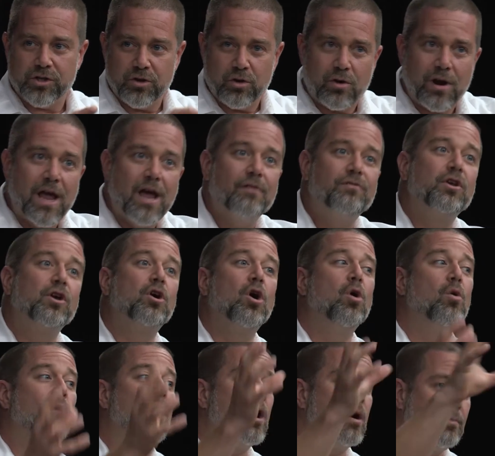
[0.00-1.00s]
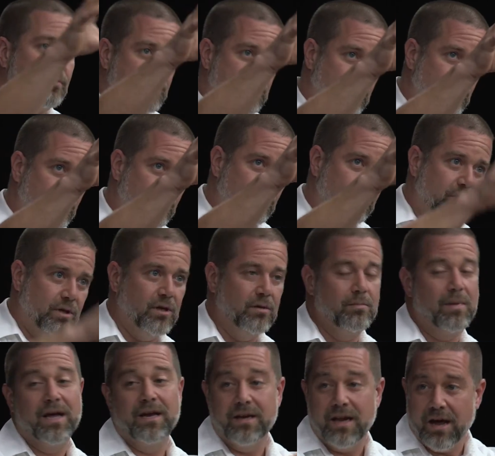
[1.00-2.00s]
So you don't have to go up to the
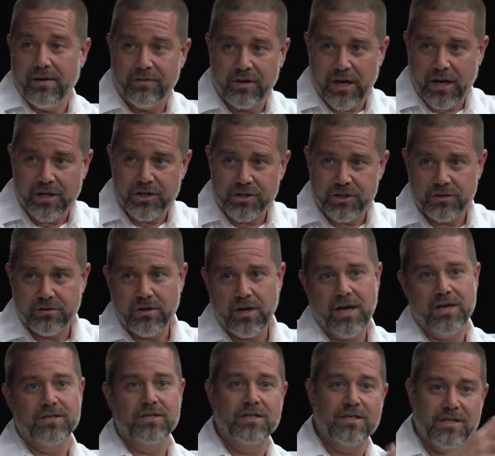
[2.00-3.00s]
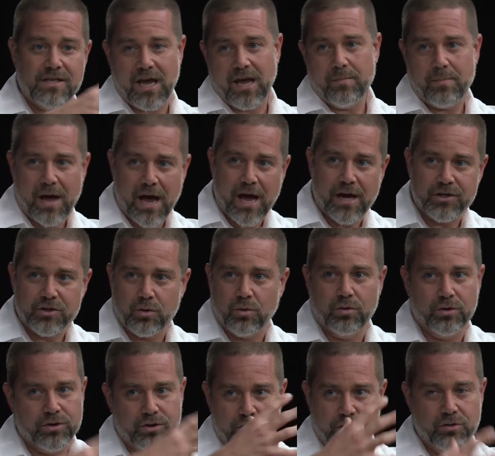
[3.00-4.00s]
main navigation as an escape hatch
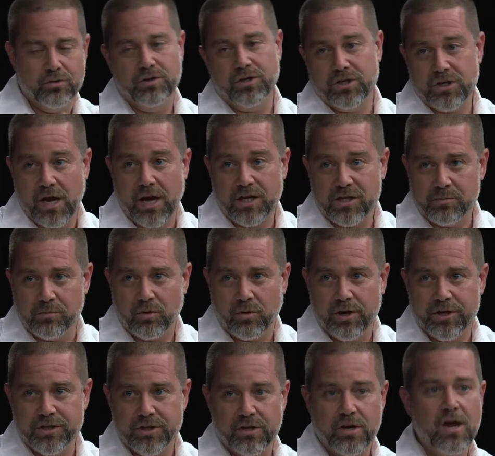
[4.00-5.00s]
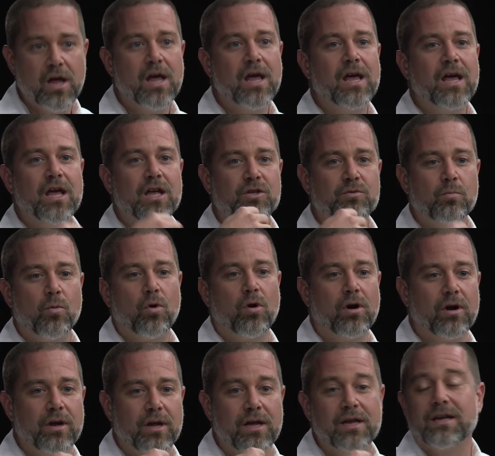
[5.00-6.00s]
or to do the exploration. It's
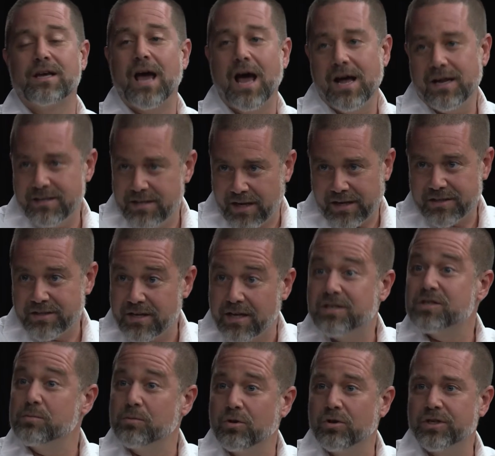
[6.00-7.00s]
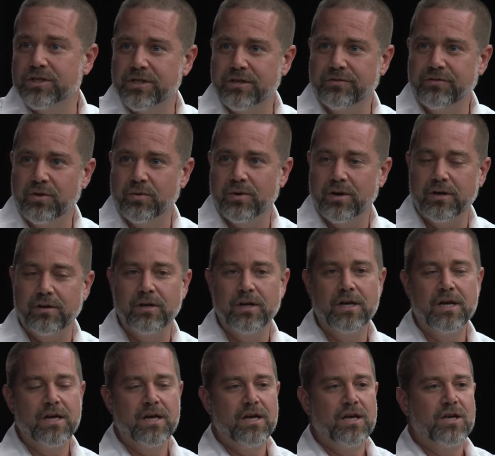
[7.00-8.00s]
more in context exploration, if you will.
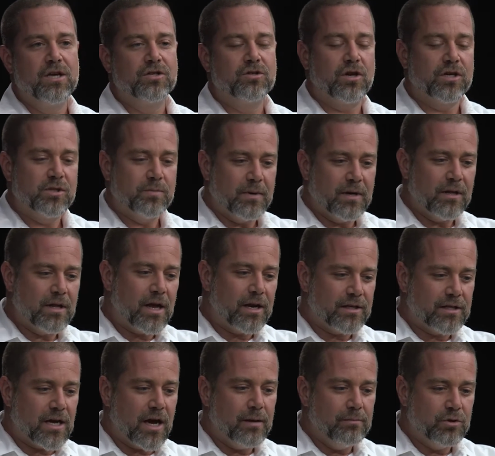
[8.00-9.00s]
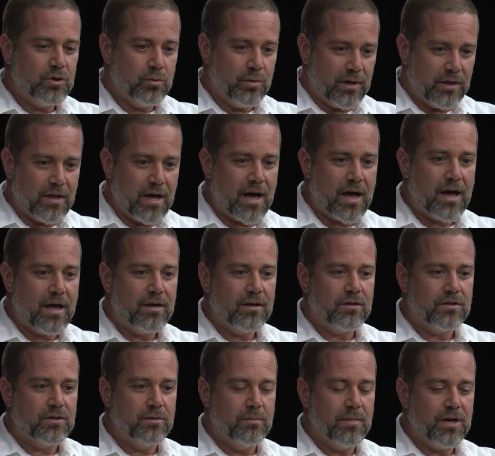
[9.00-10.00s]
So I spent a lot of time doing
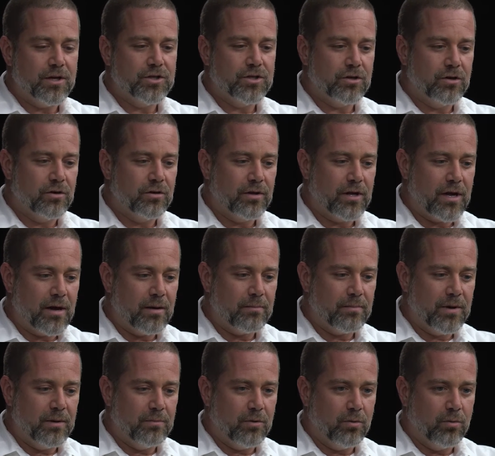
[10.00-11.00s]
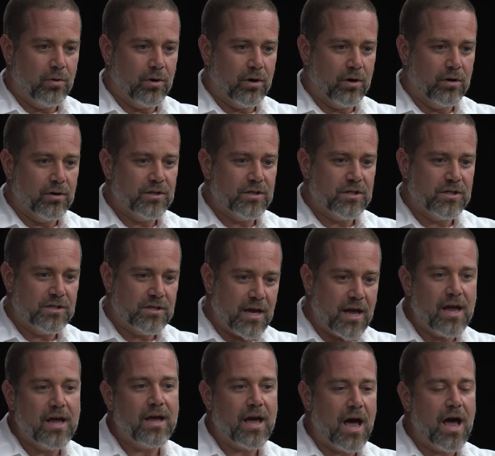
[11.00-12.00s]
that to make sure that people were
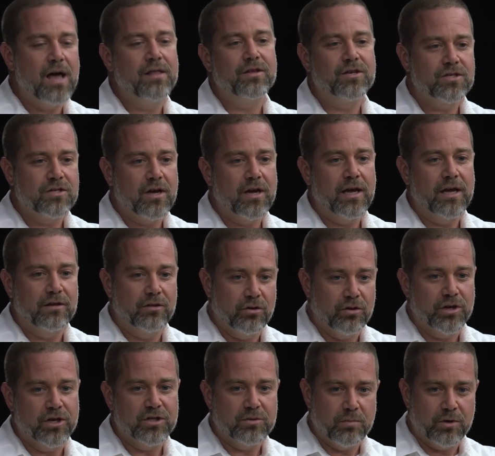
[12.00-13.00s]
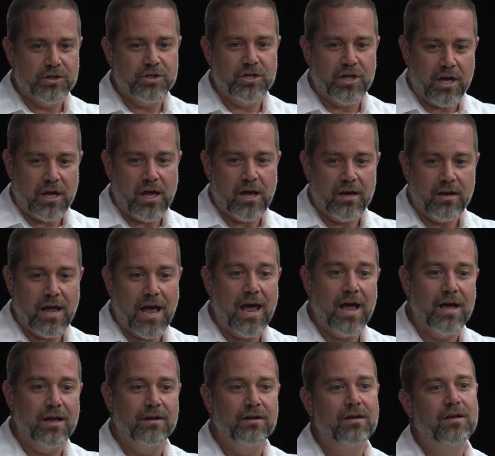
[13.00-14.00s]
staying on the site and learning as much as they can,
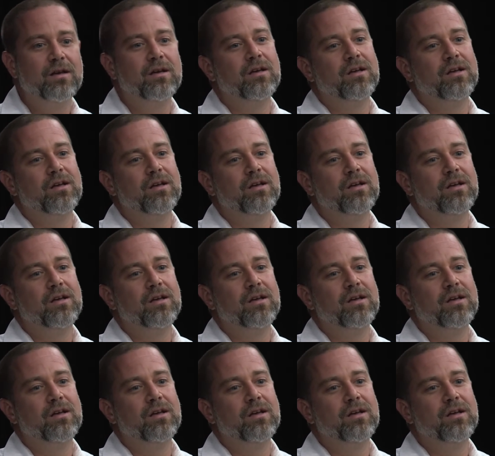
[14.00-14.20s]
and